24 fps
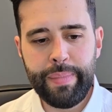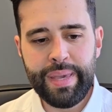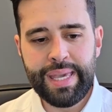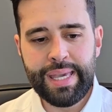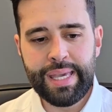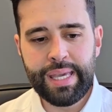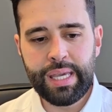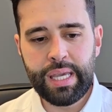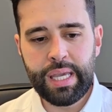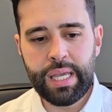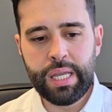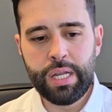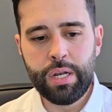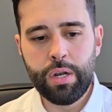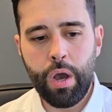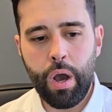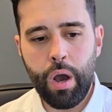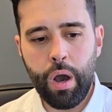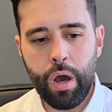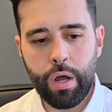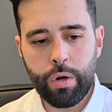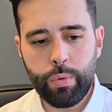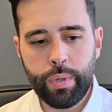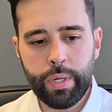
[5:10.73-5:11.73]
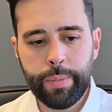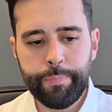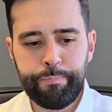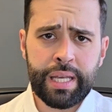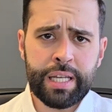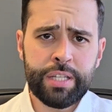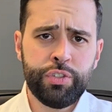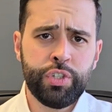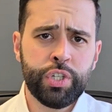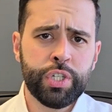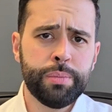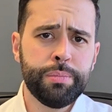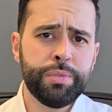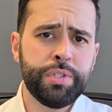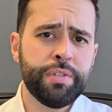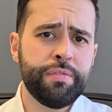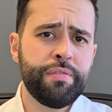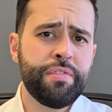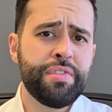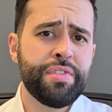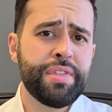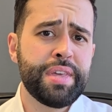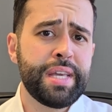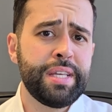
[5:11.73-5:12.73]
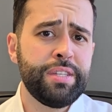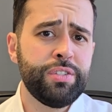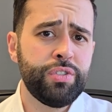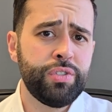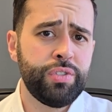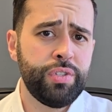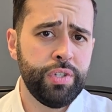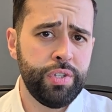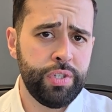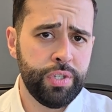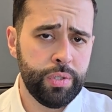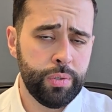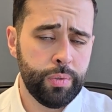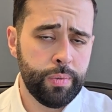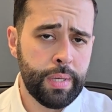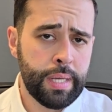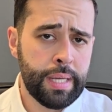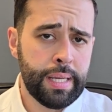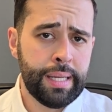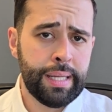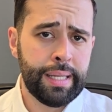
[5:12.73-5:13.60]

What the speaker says: being in Ottawa. In terms of things to do,